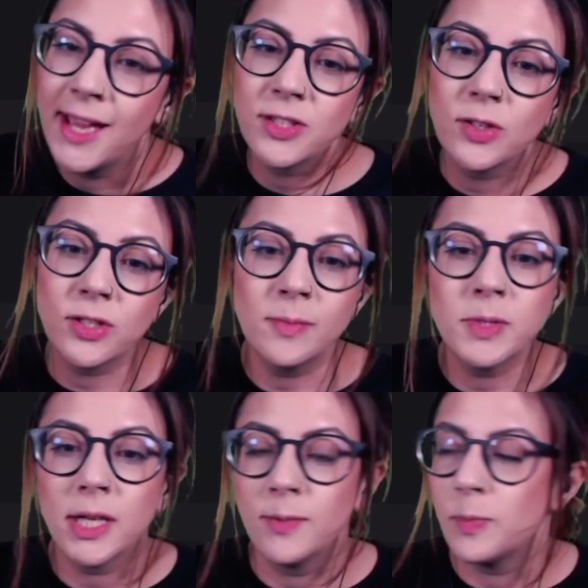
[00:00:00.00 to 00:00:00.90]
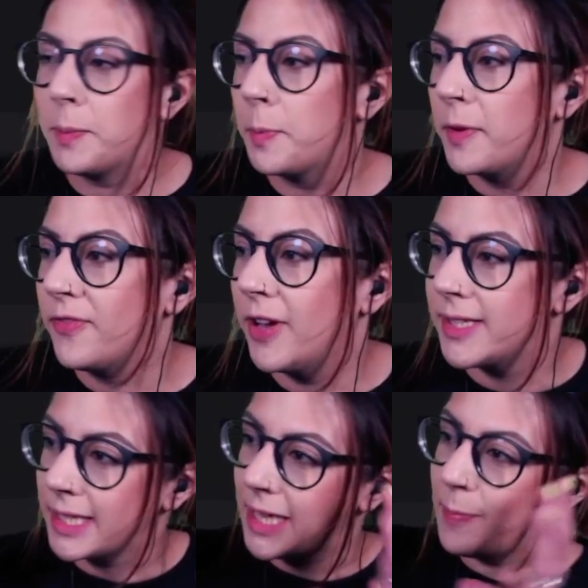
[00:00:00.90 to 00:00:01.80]
so sometimes people prefer
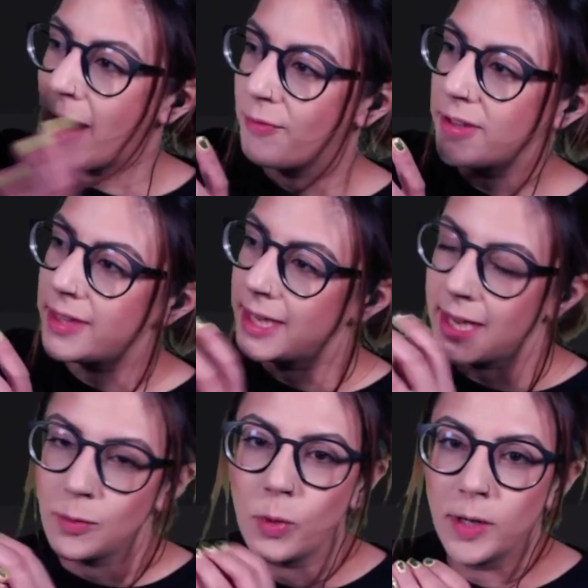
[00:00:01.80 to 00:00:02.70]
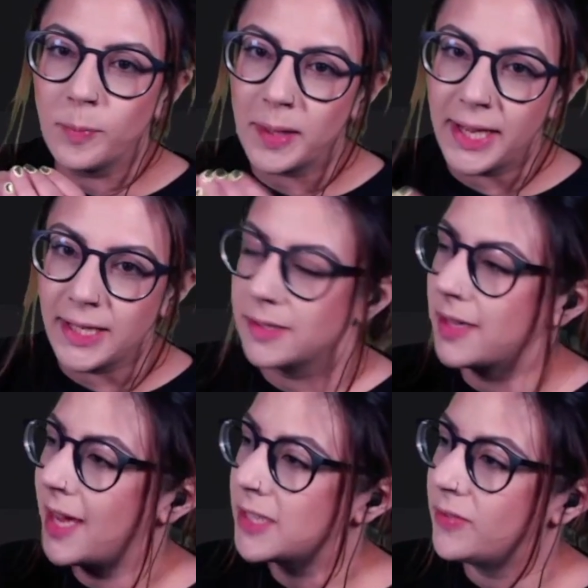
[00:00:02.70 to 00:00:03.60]
to keep everything in one place:
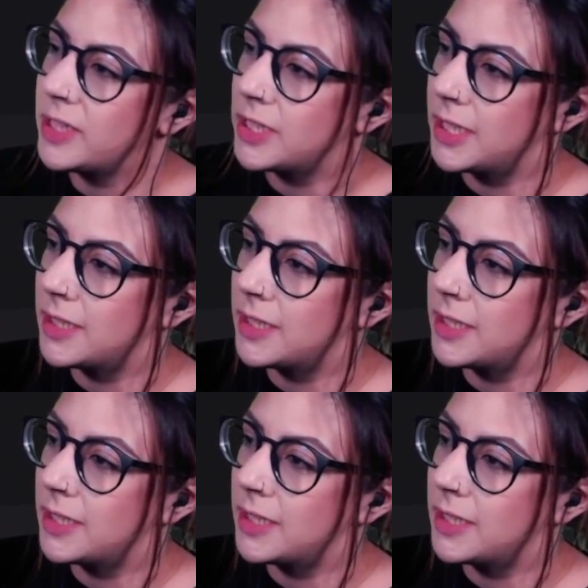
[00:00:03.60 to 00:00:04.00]
SVGs,